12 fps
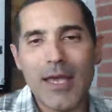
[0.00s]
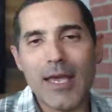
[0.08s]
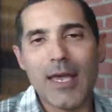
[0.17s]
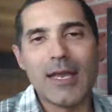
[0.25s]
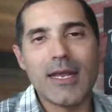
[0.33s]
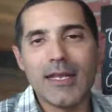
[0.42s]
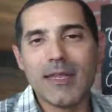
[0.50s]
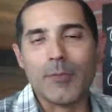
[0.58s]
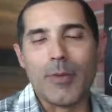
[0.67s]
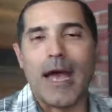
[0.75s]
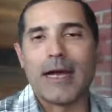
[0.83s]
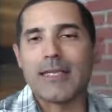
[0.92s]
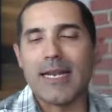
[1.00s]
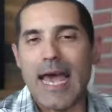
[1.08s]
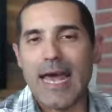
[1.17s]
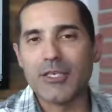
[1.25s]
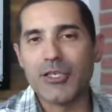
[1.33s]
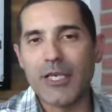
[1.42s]
And in the box it
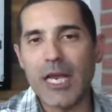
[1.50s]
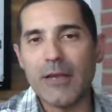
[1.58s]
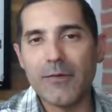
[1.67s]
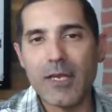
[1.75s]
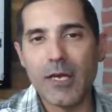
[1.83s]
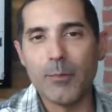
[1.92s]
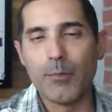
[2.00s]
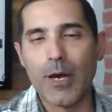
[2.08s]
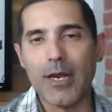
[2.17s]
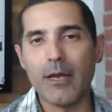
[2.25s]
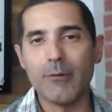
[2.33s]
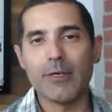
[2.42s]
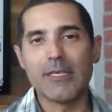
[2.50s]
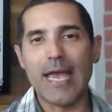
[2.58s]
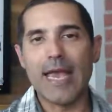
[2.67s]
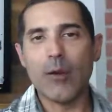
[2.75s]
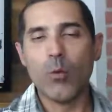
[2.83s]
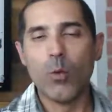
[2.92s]
had a shave kit, but it was
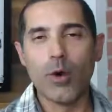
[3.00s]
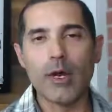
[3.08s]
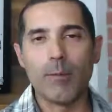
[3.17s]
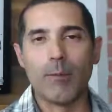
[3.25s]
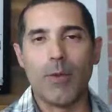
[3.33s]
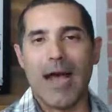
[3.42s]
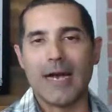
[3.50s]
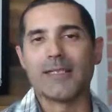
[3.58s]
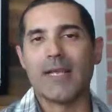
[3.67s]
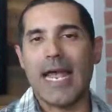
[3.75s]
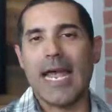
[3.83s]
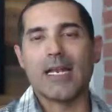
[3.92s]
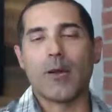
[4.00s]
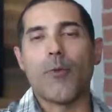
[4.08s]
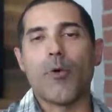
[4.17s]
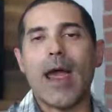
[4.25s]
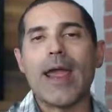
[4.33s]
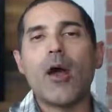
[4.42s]
a wooden box that I had to
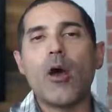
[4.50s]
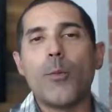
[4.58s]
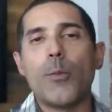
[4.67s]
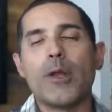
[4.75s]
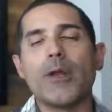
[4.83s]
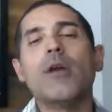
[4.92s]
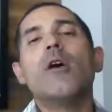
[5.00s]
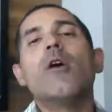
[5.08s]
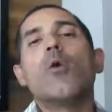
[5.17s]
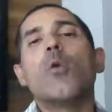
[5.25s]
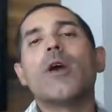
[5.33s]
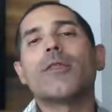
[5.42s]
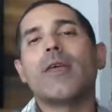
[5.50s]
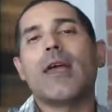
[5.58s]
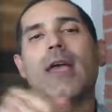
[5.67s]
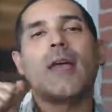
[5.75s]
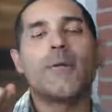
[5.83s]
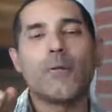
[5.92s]
pry open with
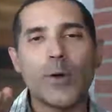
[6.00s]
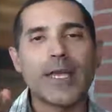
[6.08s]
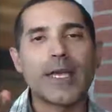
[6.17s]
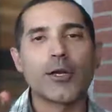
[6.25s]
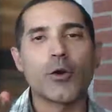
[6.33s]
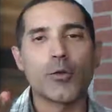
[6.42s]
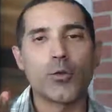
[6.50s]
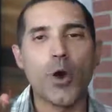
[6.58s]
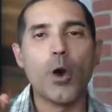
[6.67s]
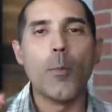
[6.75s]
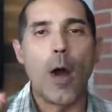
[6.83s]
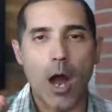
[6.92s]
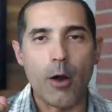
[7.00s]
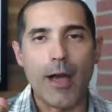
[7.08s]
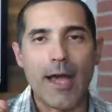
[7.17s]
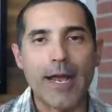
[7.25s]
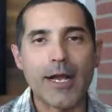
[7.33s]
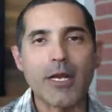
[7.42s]
a freaking crowbar, right?